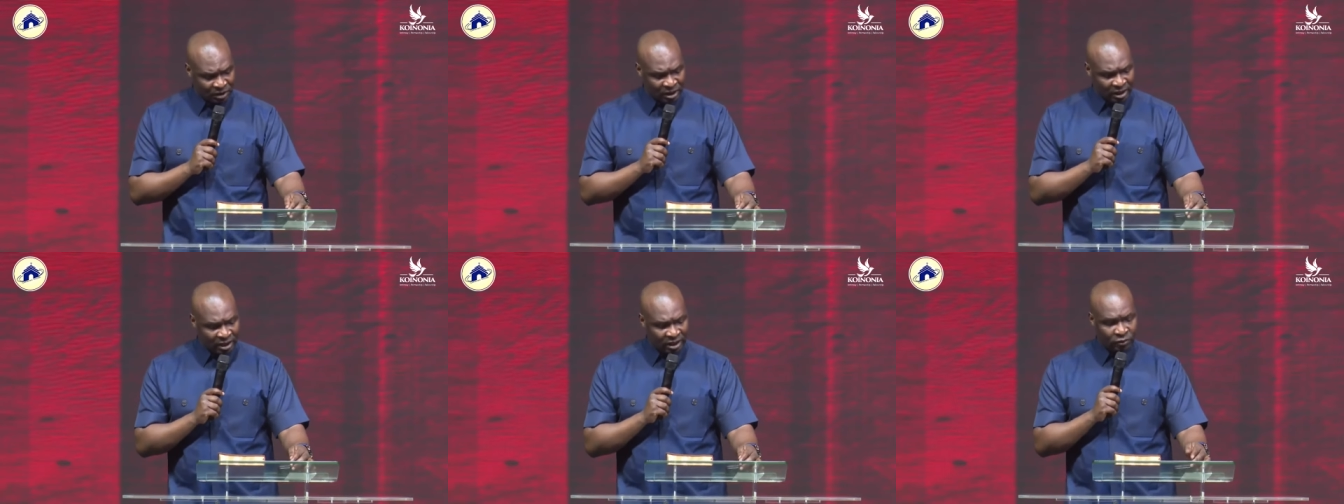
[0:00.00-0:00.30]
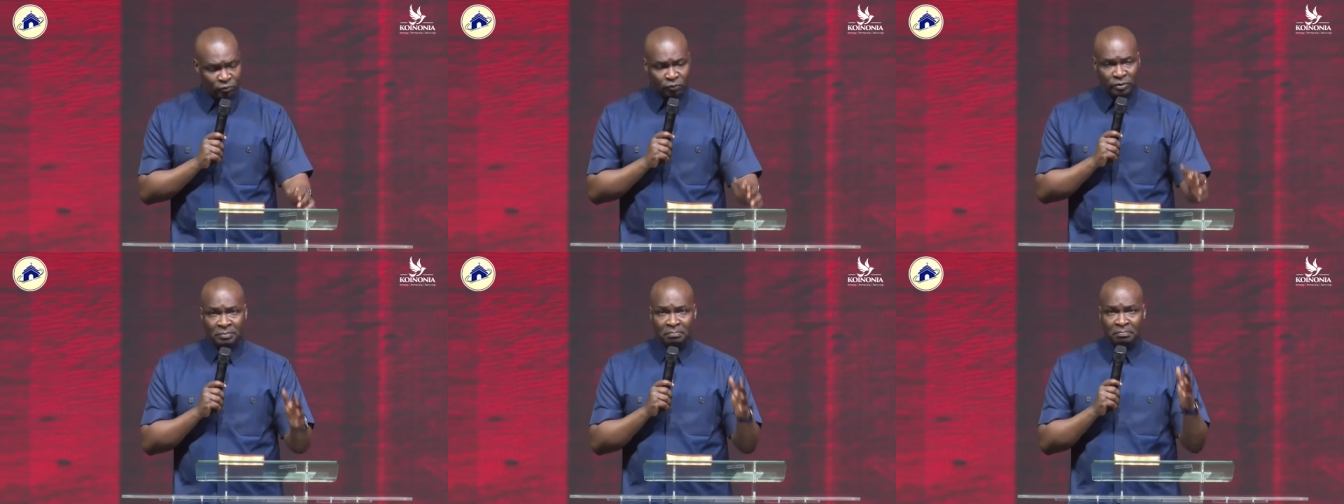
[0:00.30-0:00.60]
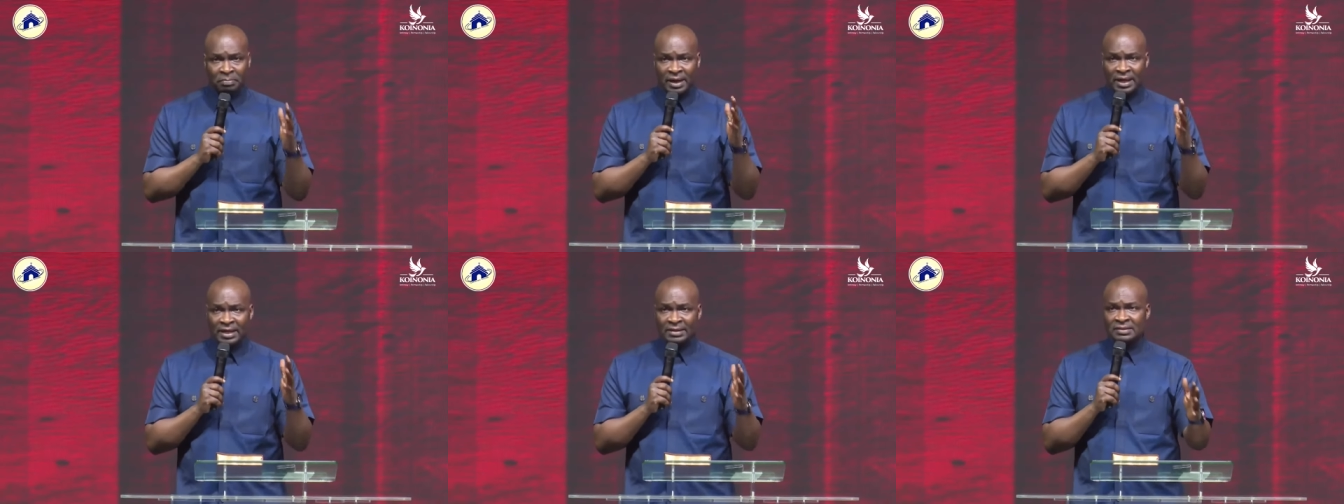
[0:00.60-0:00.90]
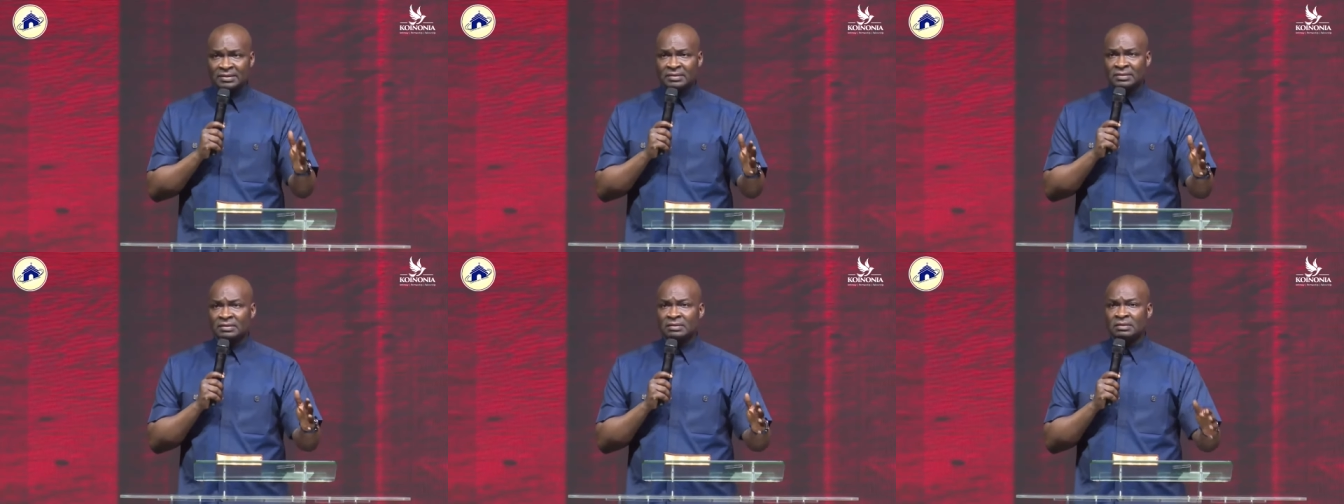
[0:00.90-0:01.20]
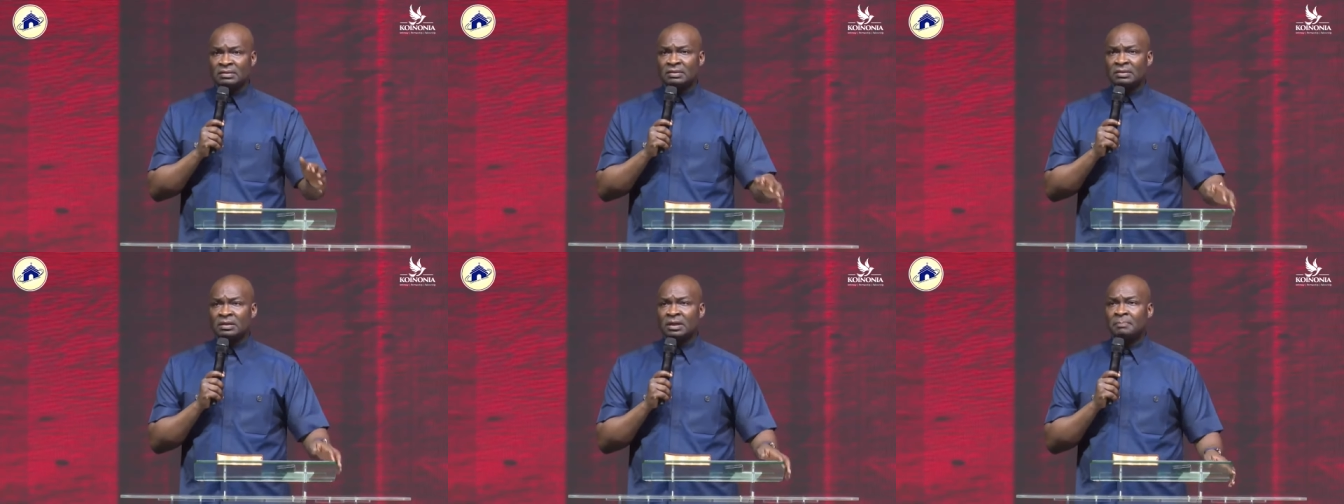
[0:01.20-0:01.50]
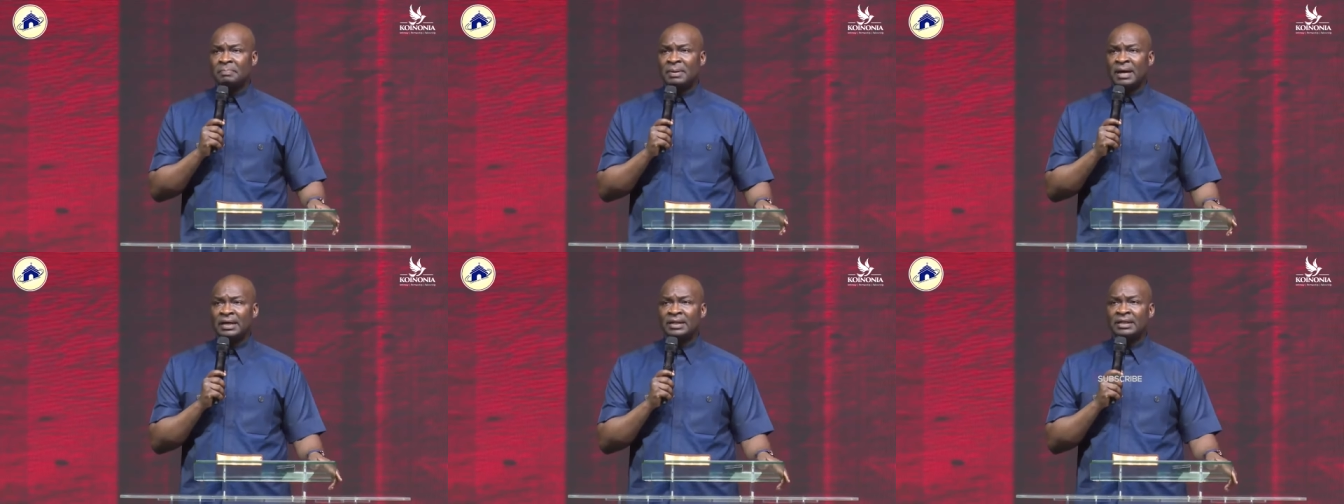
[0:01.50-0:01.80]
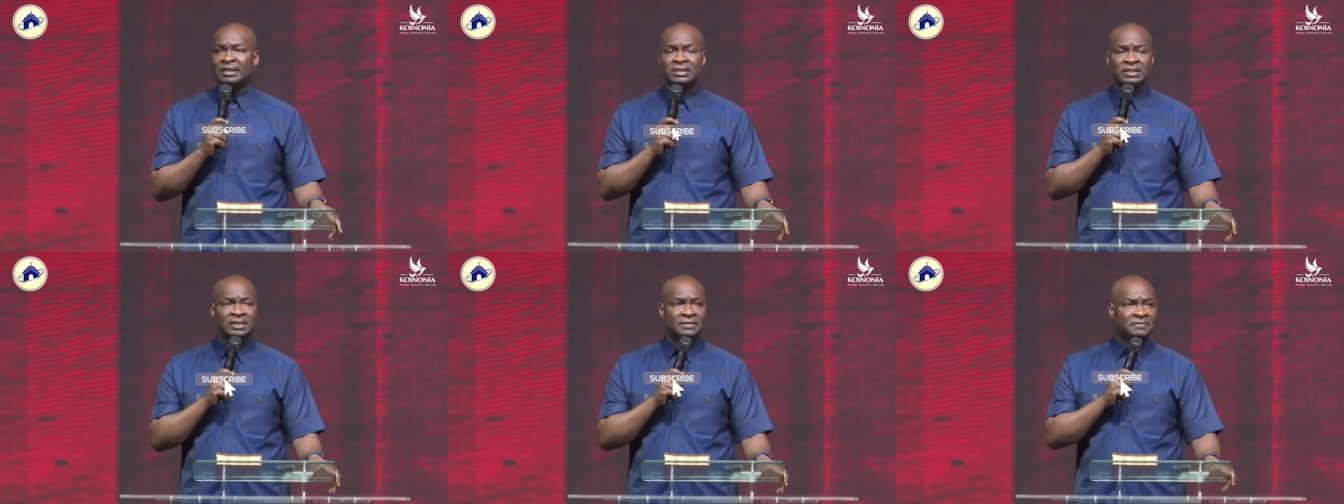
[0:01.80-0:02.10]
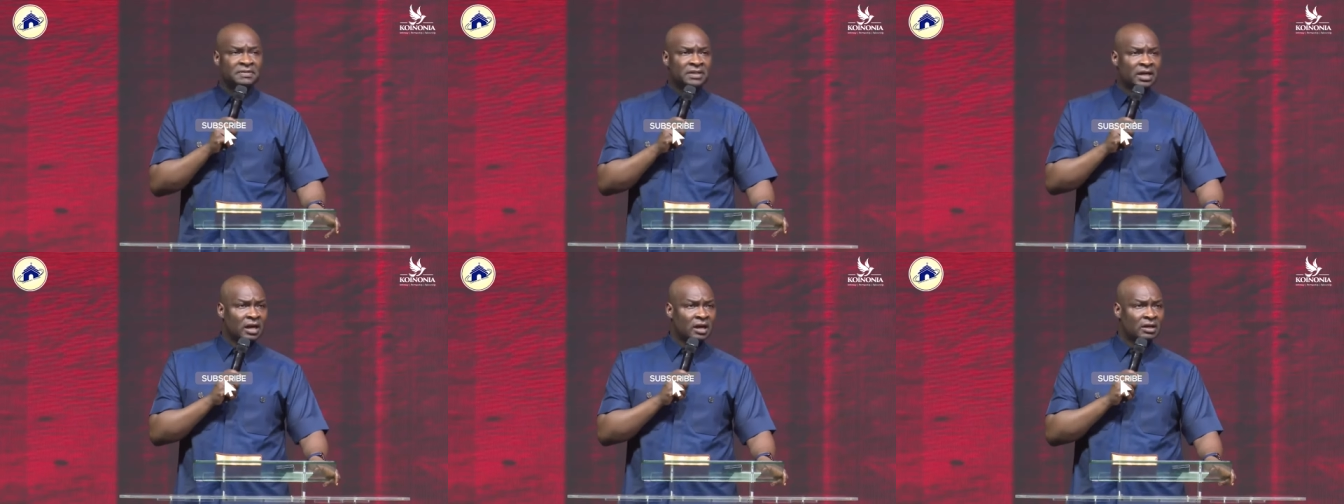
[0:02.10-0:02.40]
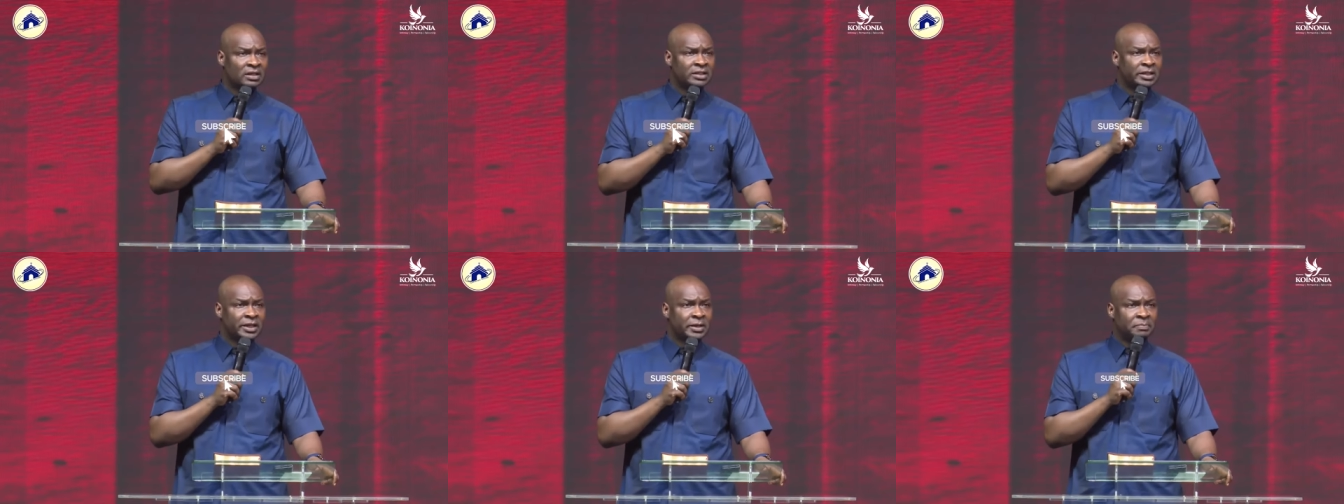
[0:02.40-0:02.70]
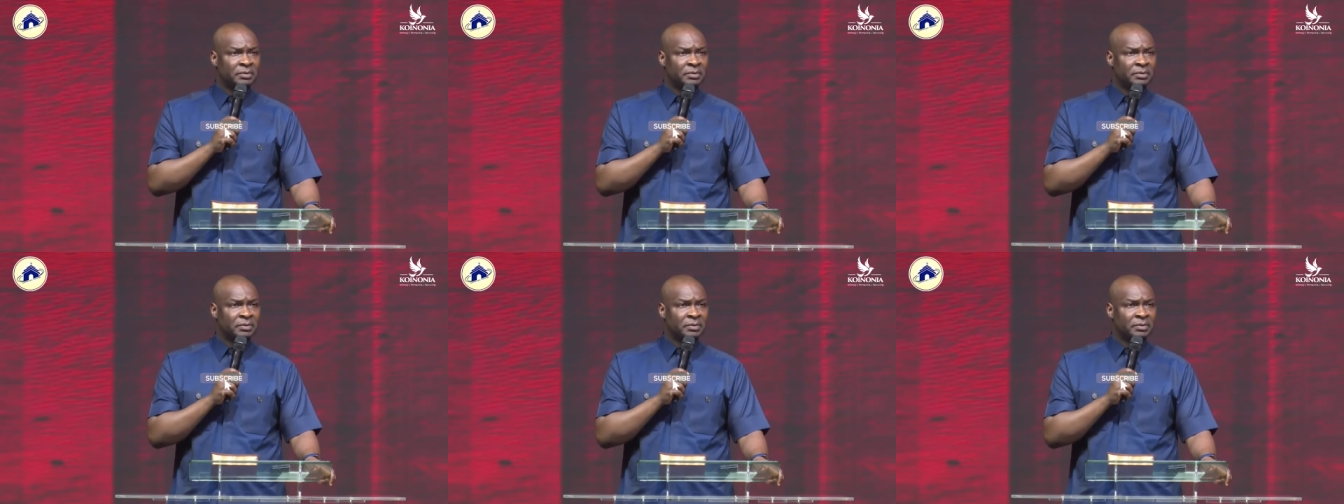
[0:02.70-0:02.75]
And we bless the palliatives that our dear